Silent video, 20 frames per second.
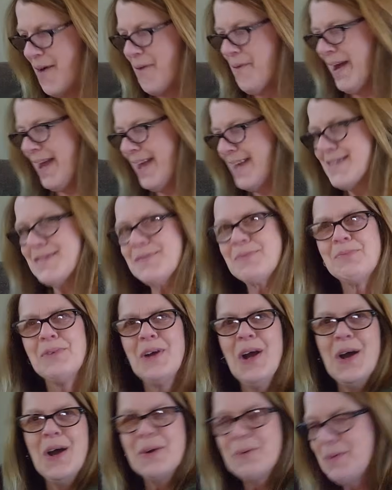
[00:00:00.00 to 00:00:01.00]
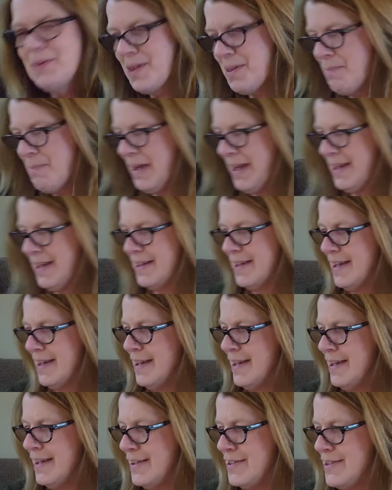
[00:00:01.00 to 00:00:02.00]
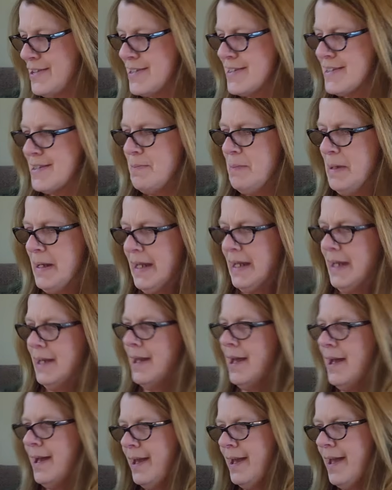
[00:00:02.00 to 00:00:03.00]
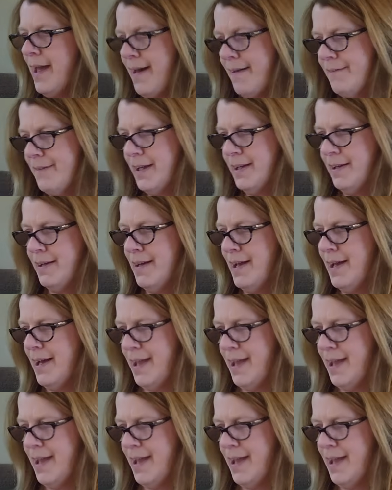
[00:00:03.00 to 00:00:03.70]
What is wrong with me? Just a minute. I have it.